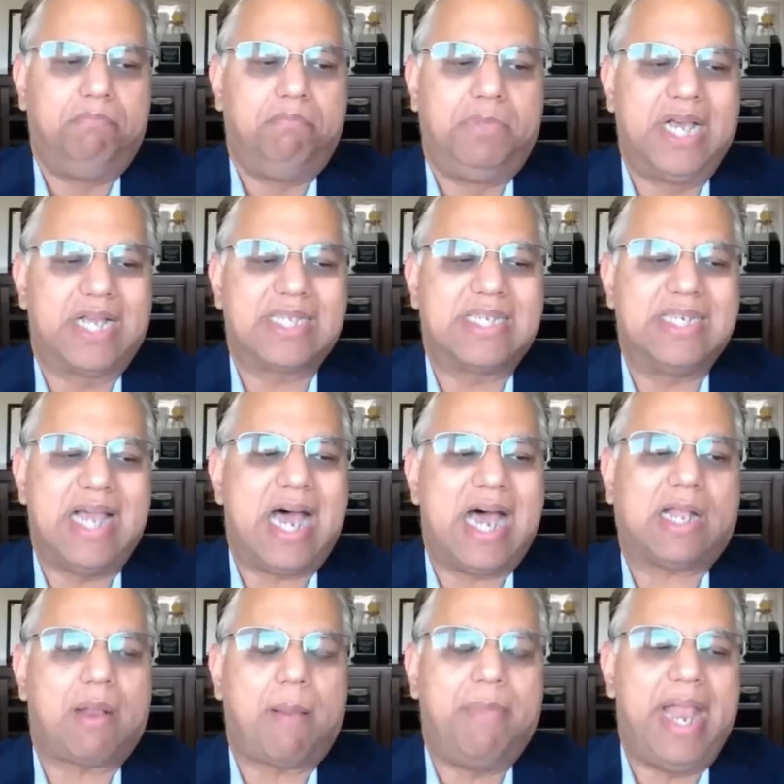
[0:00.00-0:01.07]
does
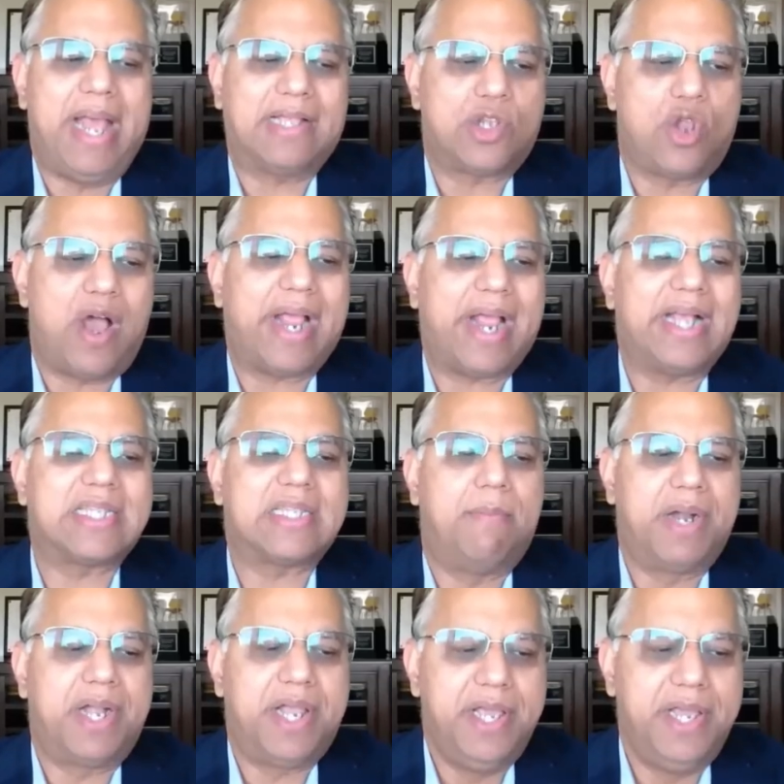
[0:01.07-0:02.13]
not, I mean, as long as the
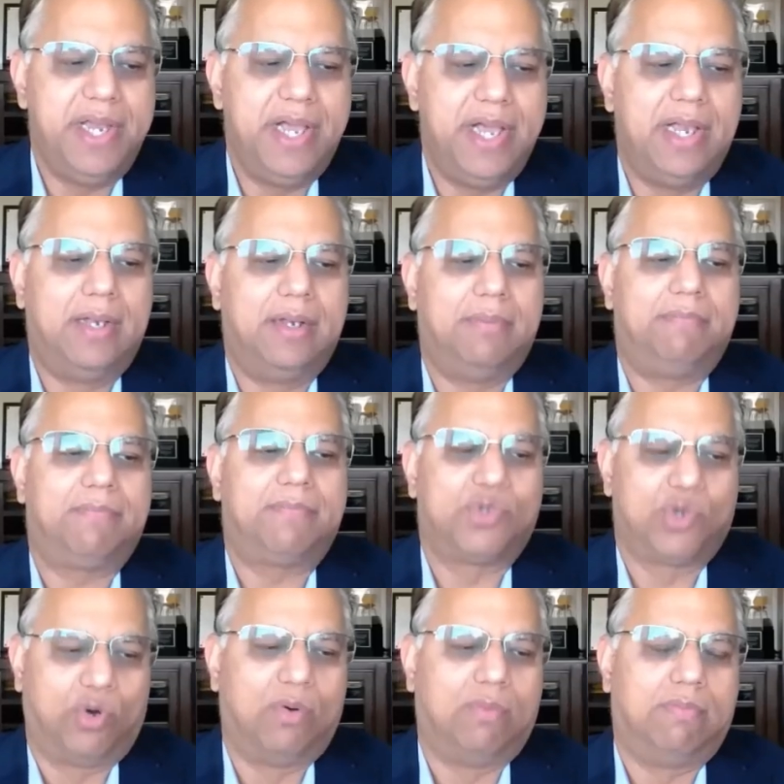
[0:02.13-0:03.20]
material,
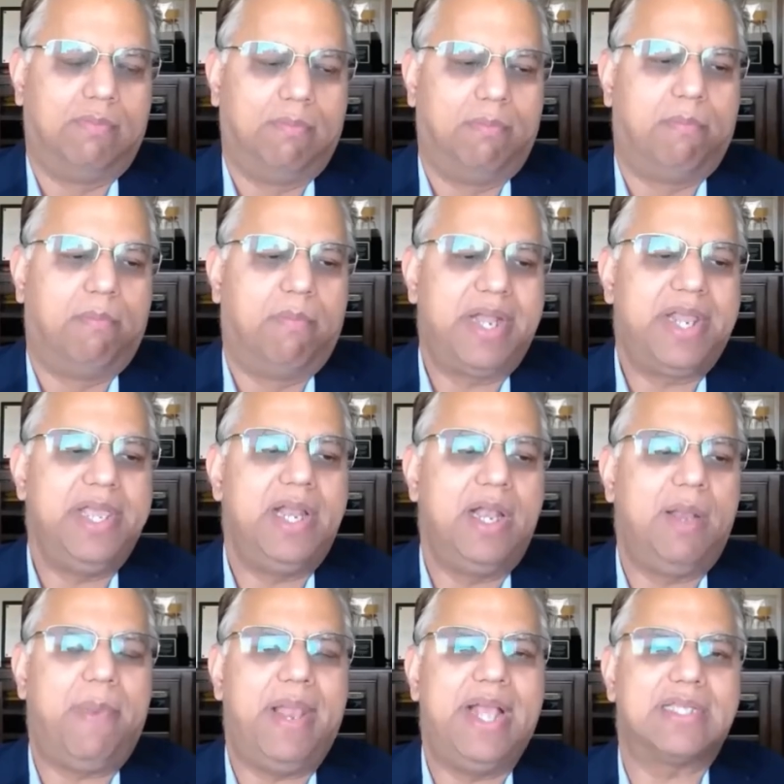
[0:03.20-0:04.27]
so
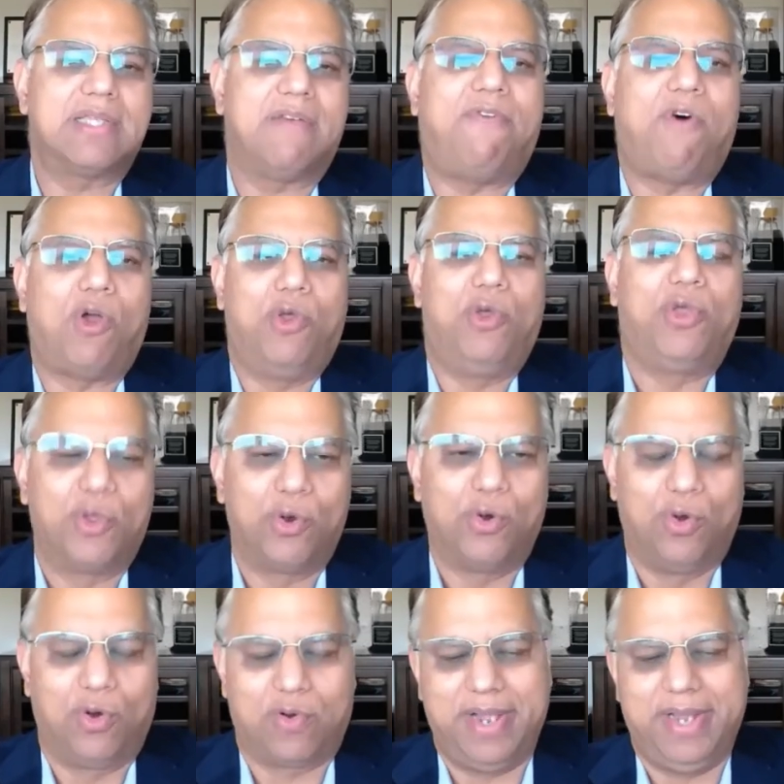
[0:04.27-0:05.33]
material plays the following
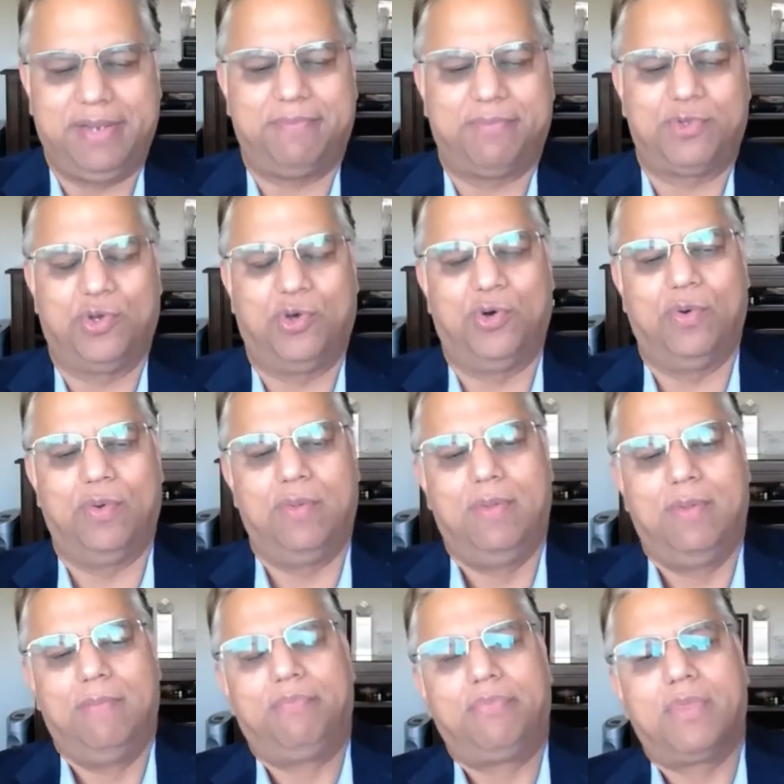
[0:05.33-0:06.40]
role, right? So
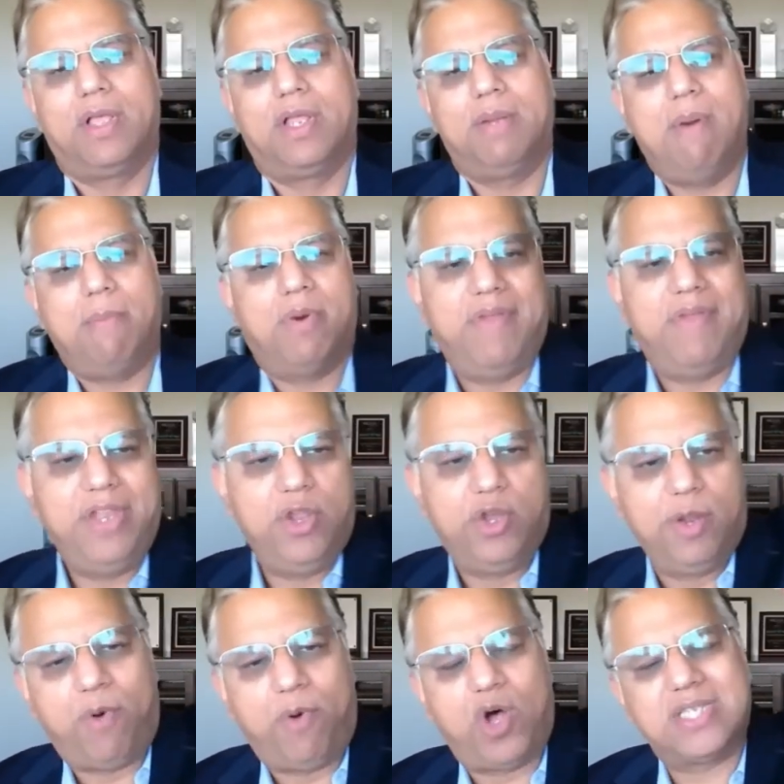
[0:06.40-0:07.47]
remember when you're
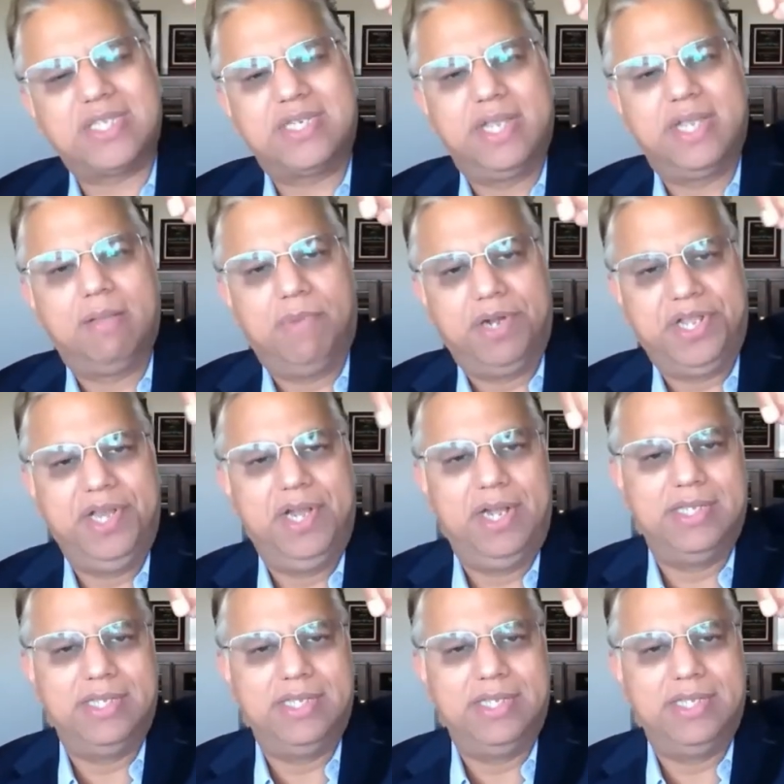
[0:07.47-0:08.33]
depositing, material is